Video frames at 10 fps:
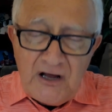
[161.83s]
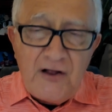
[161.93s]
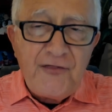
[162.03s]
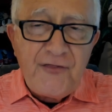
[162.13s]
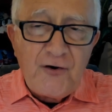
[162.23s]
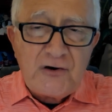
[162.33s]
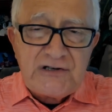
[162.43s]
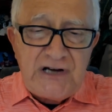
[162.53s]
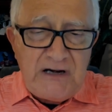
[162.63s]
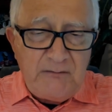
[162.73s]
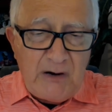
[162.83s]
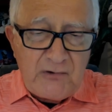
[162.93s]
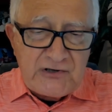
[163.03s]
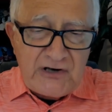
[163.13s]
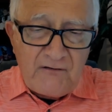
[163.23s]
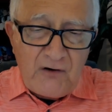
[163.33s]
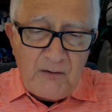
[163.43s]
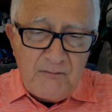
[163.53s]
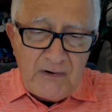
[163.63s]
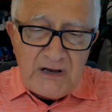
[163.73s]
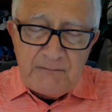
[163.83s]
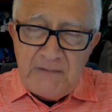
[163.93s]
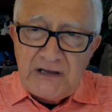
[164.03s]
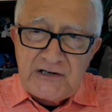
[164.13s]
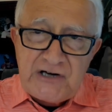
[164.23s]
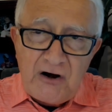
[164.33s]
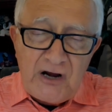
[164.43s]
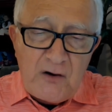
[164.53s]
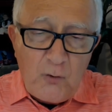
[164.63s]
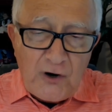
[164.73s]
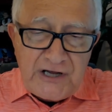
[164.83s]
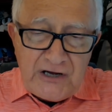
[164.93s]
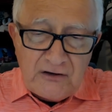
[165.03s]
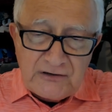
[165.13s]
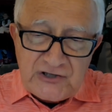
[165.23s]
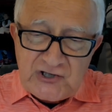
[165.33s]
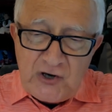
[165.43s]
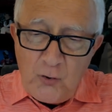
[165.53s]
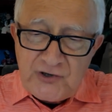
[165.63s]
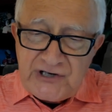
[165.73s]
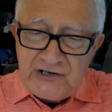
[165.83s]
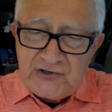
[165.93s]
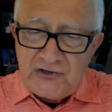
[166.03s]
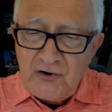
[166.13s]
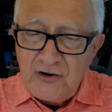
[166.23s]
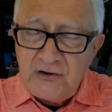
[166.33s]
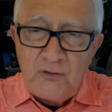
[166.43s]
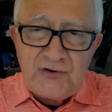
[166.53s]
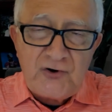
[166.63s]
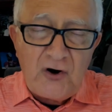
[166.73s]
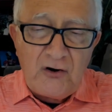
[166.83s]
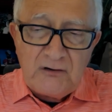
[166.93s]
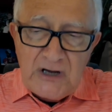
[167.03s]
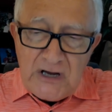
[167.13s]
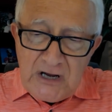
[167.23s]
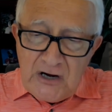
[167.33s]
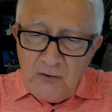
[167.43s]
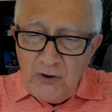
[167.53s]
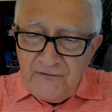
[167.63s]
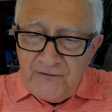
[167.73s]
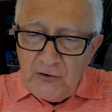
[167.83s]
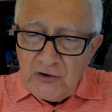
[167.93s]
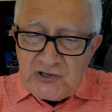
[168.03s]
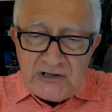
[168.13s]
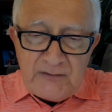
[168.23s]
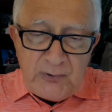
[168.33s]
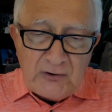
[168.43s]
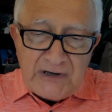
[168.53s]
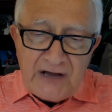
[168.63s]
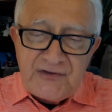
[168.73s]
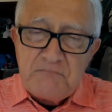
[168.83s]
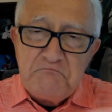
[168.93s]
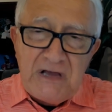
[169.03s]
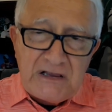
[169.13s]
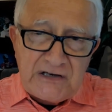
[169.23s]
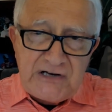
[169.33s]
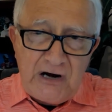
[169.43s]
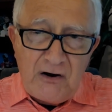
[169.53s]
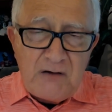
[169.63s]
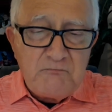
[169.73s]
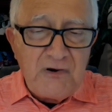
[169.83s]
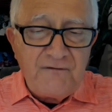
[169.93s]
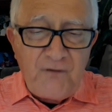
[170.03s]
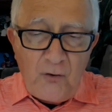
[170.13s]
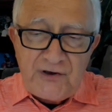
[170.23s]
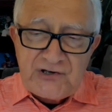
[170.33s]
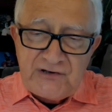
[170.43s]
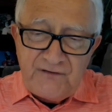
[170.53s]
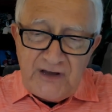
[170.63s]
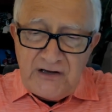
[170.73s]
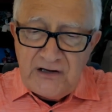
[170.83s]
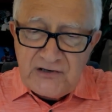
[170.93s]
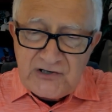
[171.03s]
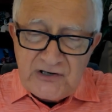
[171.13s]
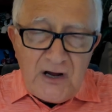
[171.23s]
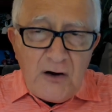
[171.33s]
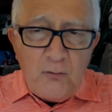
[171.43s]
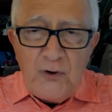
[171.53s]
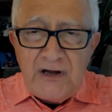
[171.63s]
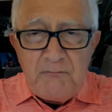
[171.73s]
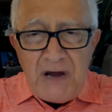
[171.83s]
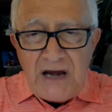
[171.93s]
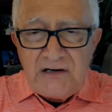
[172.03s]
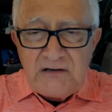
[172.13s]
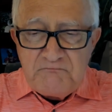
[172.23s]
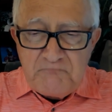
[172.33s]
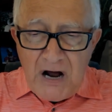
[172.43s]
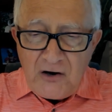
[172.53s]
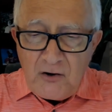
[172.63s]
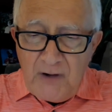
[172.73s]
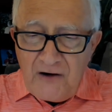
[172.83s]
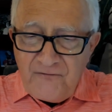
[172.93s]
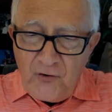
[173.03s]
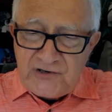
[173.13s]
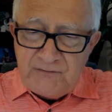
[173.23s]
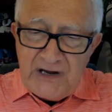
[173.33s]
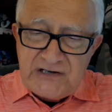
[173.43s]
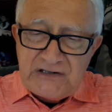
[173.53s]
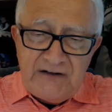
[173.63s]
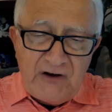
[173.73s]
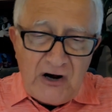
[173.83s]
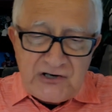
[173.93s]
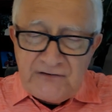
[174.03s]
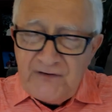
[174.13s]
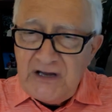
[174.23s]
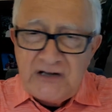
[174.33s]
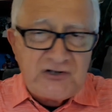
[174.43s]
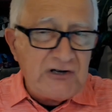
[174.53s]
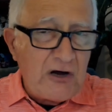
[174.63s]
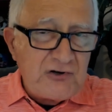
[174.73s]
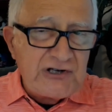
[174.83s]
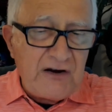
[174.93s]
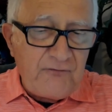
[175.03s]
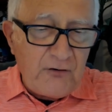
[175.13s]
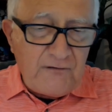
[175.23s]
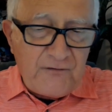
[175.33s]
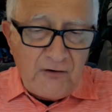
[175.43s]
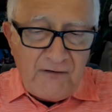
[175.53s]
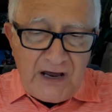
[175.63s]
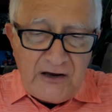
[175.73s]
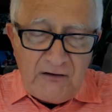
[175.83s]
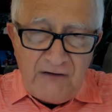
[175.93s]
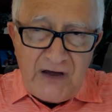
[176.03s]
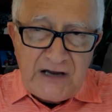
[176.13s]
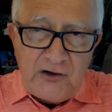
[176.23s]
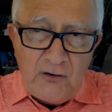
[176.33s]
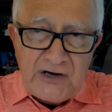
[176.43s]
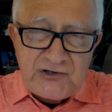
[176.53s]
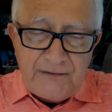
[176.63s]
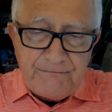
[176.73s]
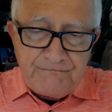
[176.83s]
13 members of our military were killed and scores injured during the withdrawal. We foolishly pulled out the military before the civilians. We abandoned Bagram Air Force Base, leaving our civilians no safe route for evacuation.